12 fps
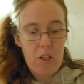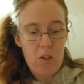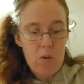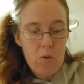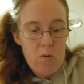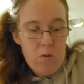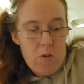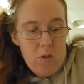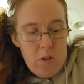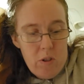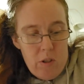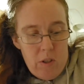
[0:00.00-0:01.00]

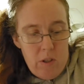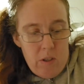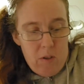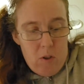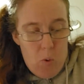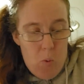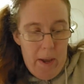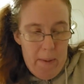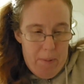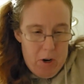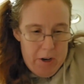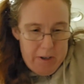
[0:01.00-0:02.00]
use the white
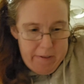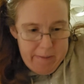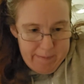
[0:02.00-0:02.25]
part.